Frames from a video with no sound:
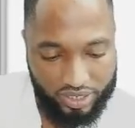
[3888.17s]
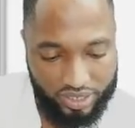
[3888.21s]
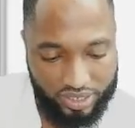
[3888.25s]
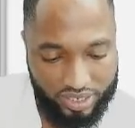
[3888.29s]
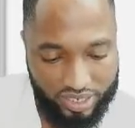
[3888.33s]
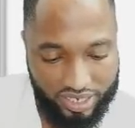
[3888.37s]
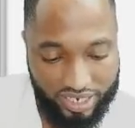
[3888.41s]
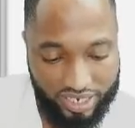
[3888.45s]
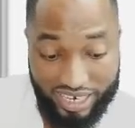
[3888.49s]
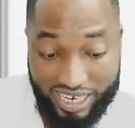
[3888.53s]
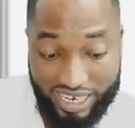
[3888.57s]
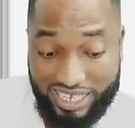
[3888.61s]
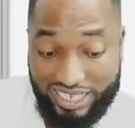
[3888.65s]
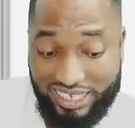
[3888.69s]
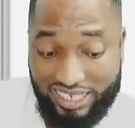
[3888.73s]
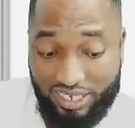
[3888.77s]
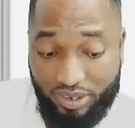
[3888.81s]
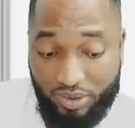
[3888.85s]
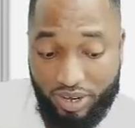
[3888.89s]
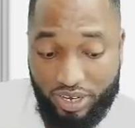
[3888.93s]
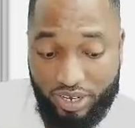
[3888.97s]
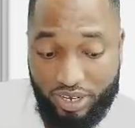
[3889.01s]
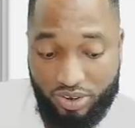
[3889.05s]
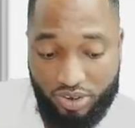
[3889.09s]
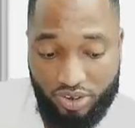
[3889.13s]
they didn't say
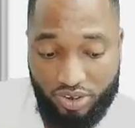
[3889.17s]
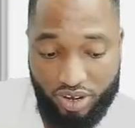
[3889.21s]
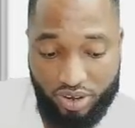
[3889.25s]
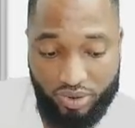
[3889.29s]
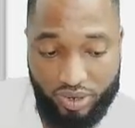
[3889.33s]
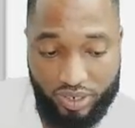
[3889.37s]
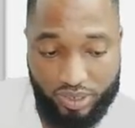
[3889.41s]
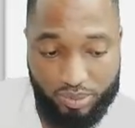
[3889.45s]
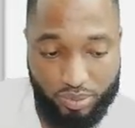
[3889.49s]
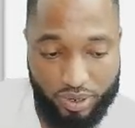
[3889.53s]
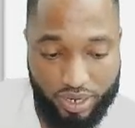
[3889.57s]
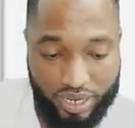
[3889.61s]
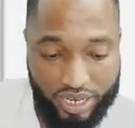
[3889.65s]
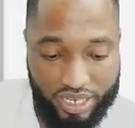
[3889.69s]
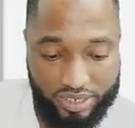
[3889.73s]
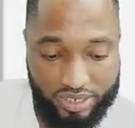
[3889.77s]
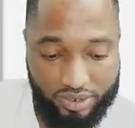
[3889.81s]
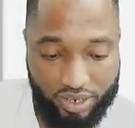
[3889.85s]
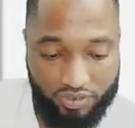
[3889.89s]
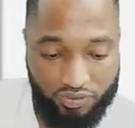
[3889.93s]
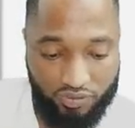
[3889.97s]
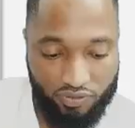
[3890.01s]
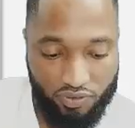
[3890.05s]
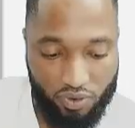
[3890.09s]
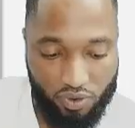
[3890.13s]
what the union was, but this was
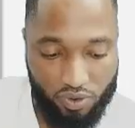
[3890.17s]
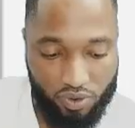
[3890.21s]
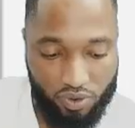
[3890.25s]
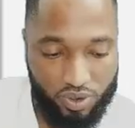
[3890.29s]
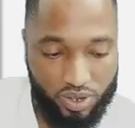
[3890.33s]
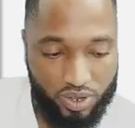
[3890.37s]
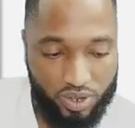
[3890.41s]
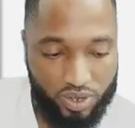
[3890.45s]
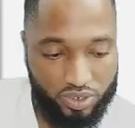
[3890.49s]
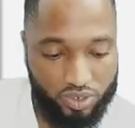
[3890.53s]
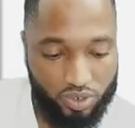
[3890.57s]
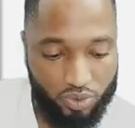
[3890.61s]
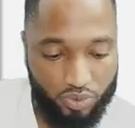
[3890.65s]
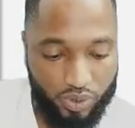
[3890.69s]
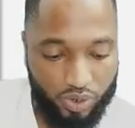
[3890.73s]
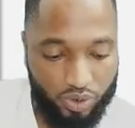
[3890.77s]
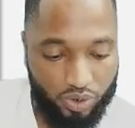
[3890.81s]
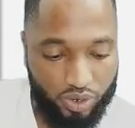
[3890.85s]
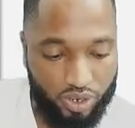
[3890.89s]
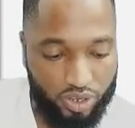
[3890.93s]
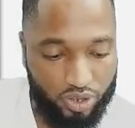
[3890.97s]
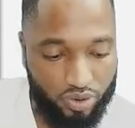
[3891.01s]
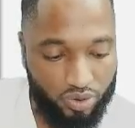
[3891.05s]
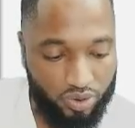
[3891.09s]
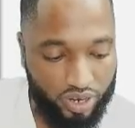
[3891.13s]
4, so we know
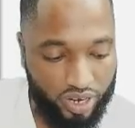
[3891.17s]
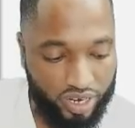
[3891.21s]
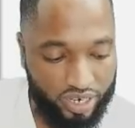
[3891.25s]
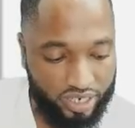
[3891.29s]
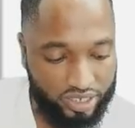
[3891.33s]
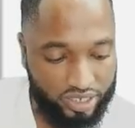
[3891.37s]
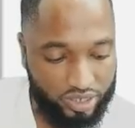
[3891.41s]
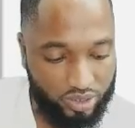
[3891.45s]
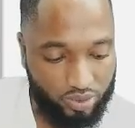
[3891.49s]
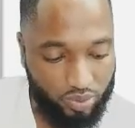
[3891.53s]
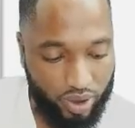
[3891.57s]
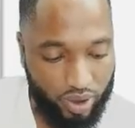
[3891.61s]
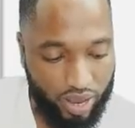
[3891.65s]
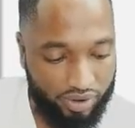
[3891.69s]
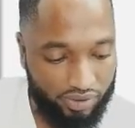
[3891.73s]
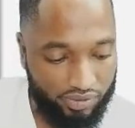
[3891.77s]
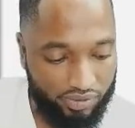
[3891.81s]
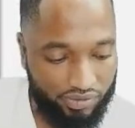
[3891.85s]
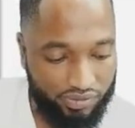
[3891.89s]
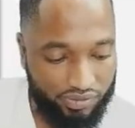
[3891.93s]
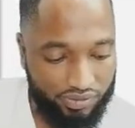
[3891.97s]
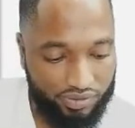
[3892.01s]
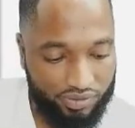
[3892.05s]
the union is 12.